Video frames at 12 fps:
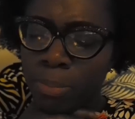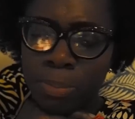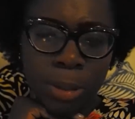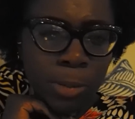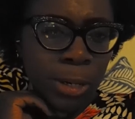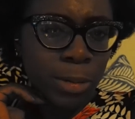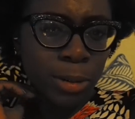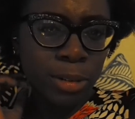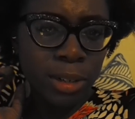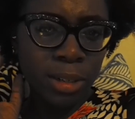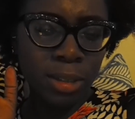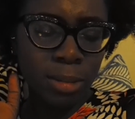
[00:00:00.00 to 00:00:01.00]
bit weird when
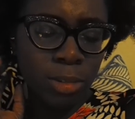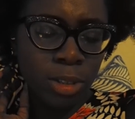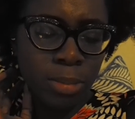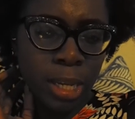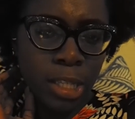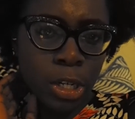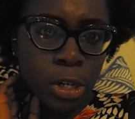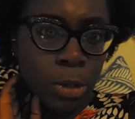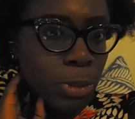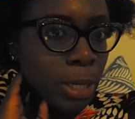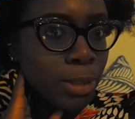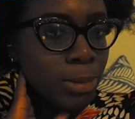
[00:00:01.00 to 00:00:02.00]
criticism just makes no
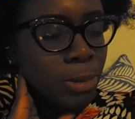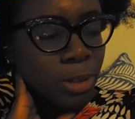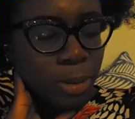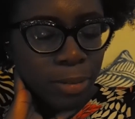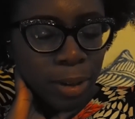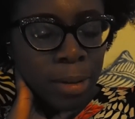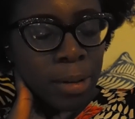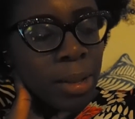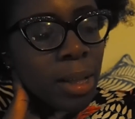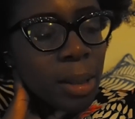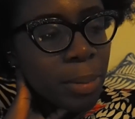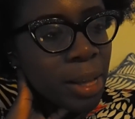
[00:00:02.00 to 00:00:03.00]
sense whatsoever.
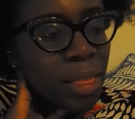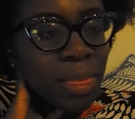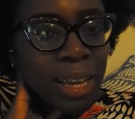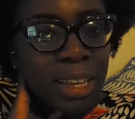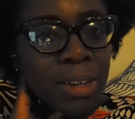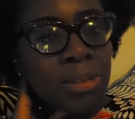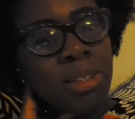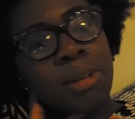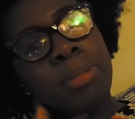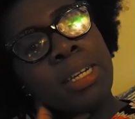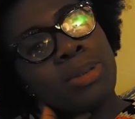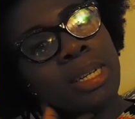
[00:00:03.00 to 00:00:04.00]
But thank you,
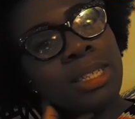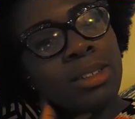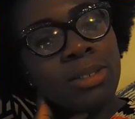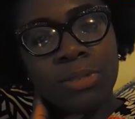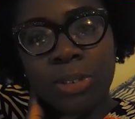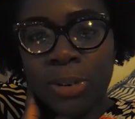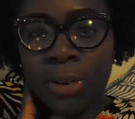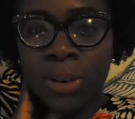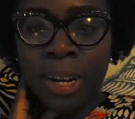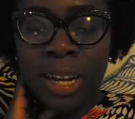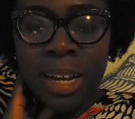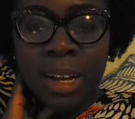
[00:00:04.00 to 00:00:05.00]
Champagne Twist, for
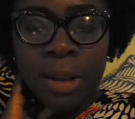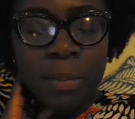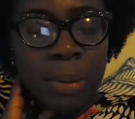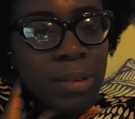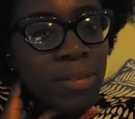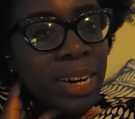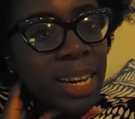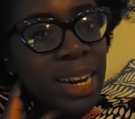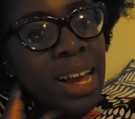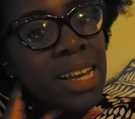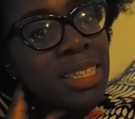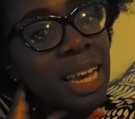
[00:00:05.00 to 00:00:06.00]
being really
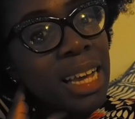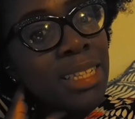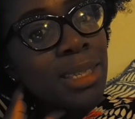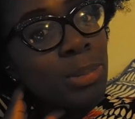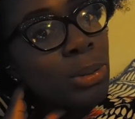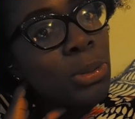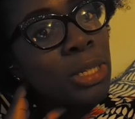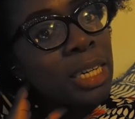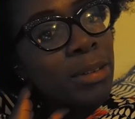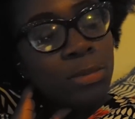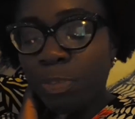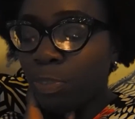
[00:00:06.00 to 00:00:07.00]
nice and
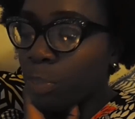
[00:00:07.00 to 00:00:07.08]
supportive.